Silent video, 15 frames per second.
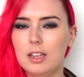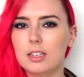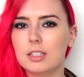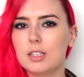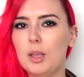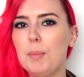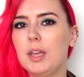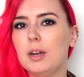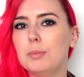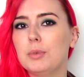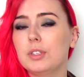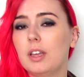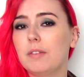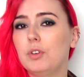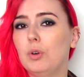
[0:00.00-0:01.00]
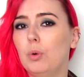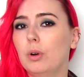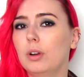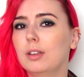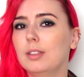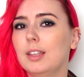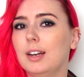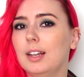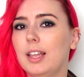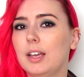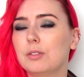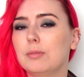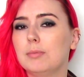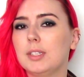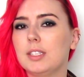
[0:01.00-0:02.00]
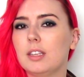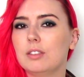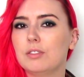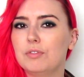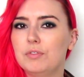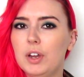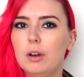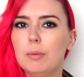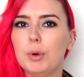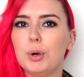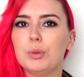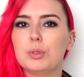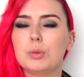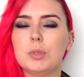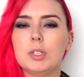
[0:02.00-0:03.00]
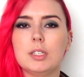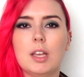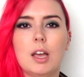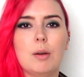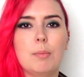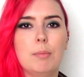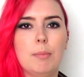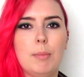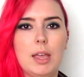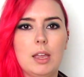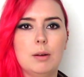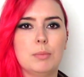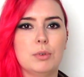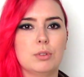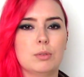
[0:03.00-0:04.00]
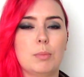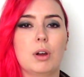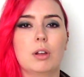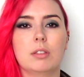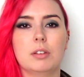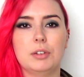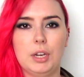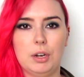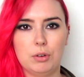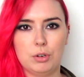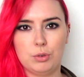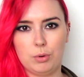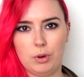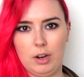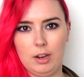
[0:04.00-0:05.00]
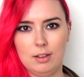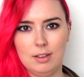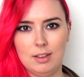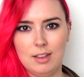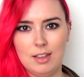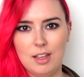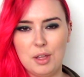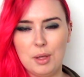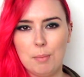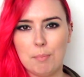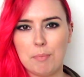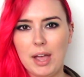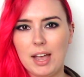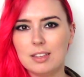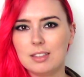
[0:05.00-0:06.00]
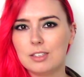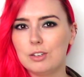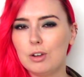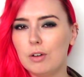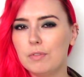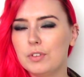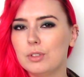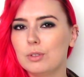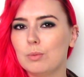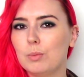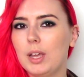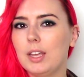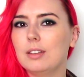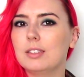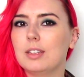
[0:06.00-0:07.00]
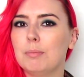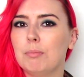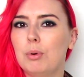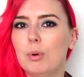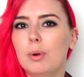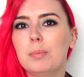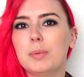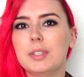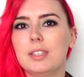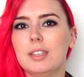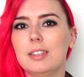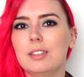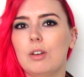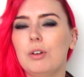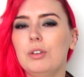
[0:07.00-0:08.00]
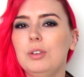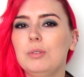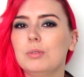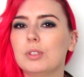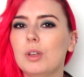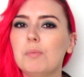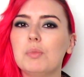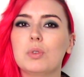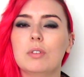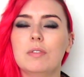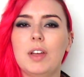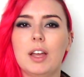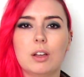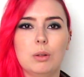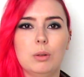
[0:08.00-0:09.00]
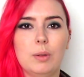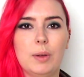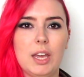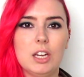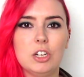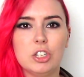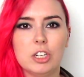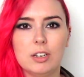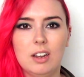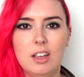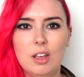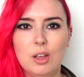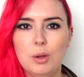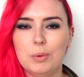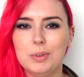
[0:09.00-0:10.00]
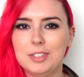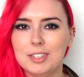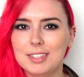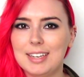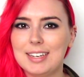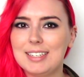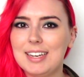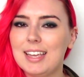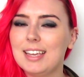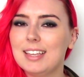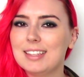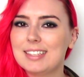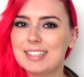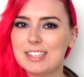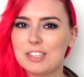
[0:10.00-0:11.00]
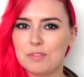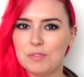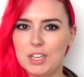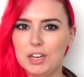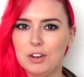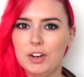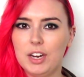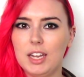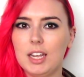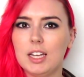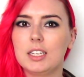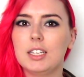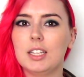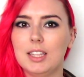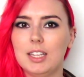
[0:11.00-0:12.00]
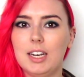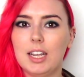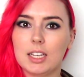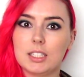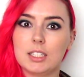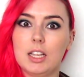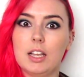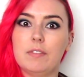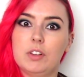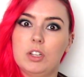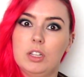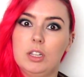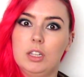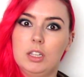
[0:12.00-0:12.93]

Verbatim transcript: Some animals have an organ that allows them to sense pheromones, which is how animals mark their territory. Bats, dolphins, whales, and porpoises all use some sort of echolocation, which is like taking the sense of hearing to the next level.